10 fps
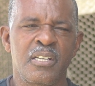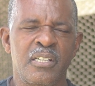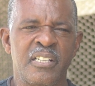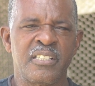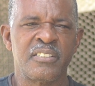
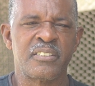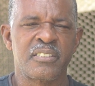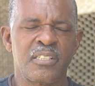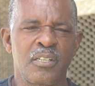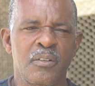
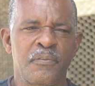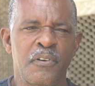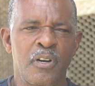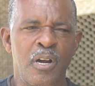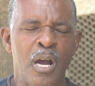And
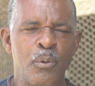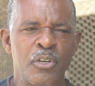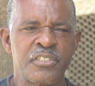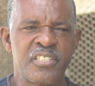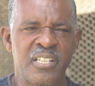for
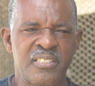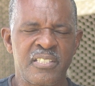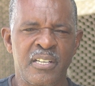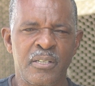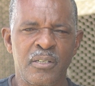our chicks
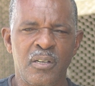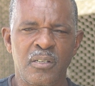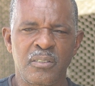here,